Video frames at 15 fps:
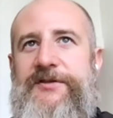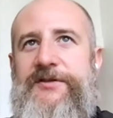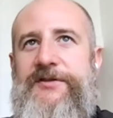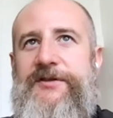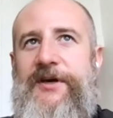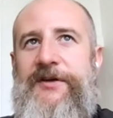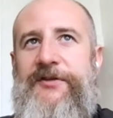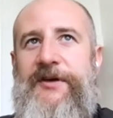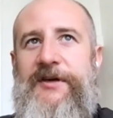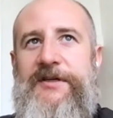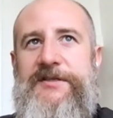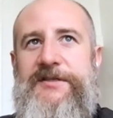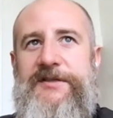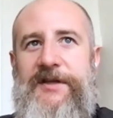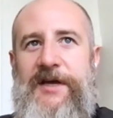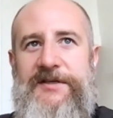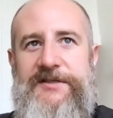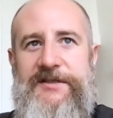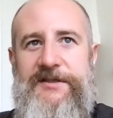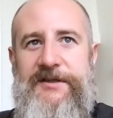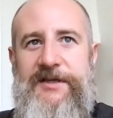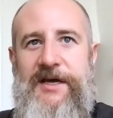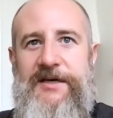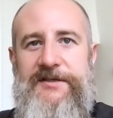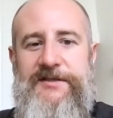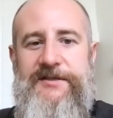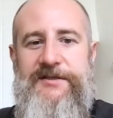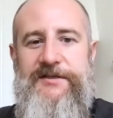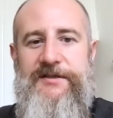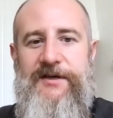I think it's less and
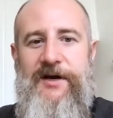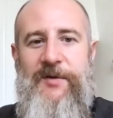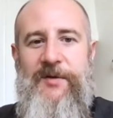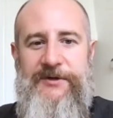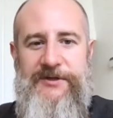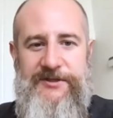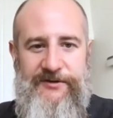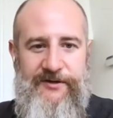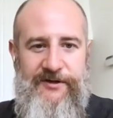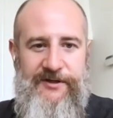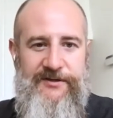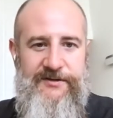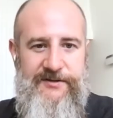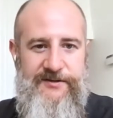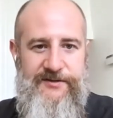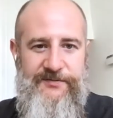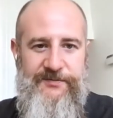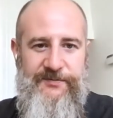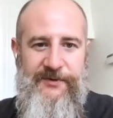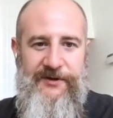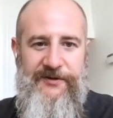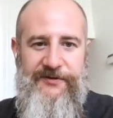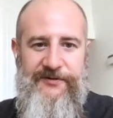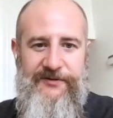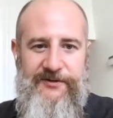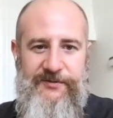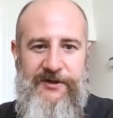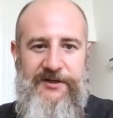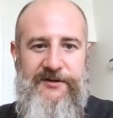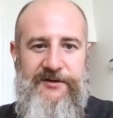less opportunities with
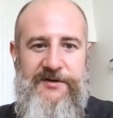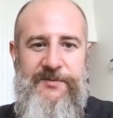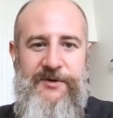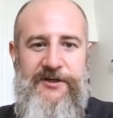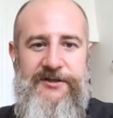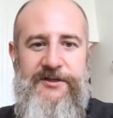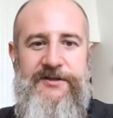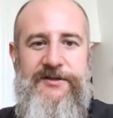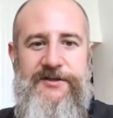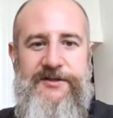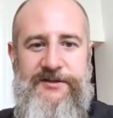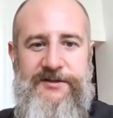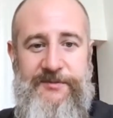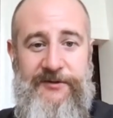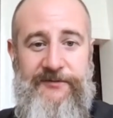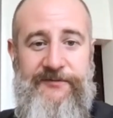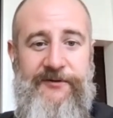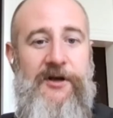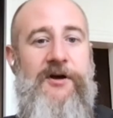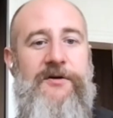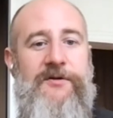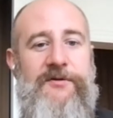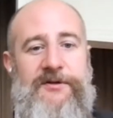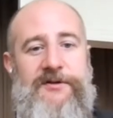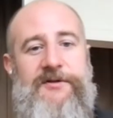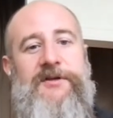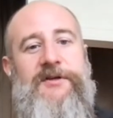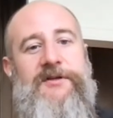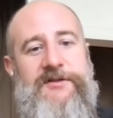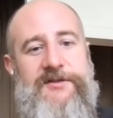dwindling budgets to be flown
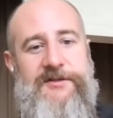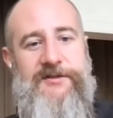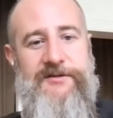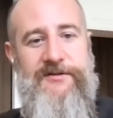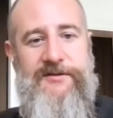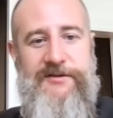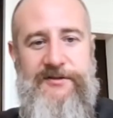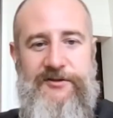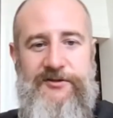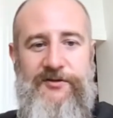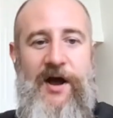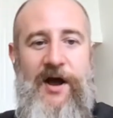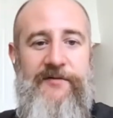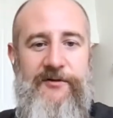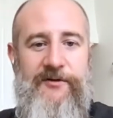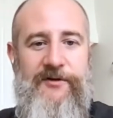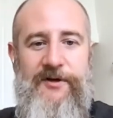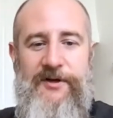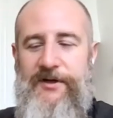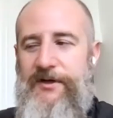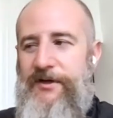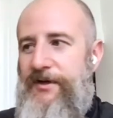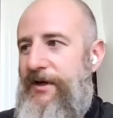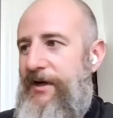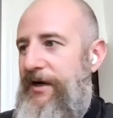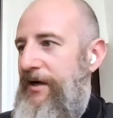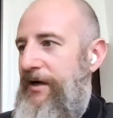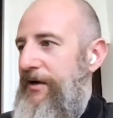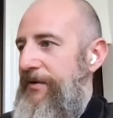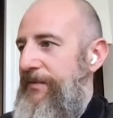and to travel
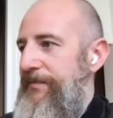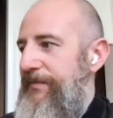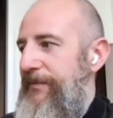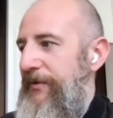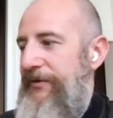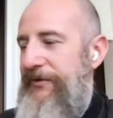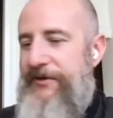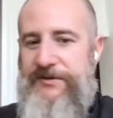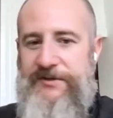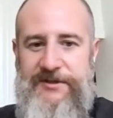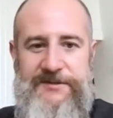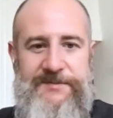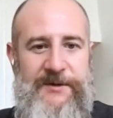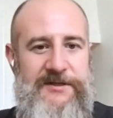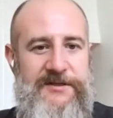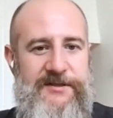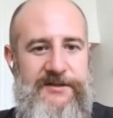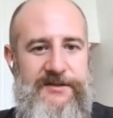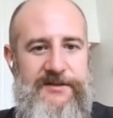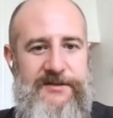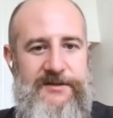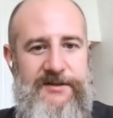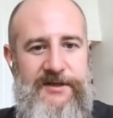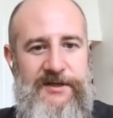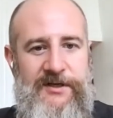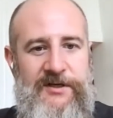with those expenses.